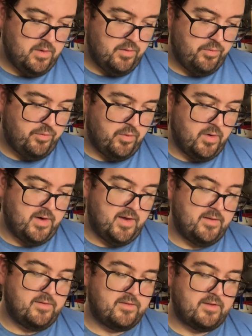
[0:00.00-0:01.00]
for an
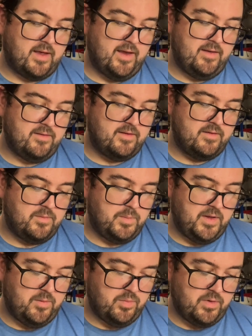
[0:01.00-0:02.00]
unsigned
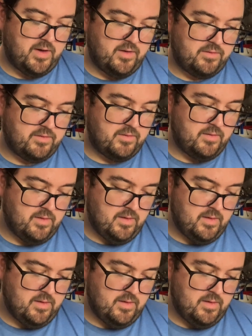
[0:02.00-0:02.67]
Centipede Press.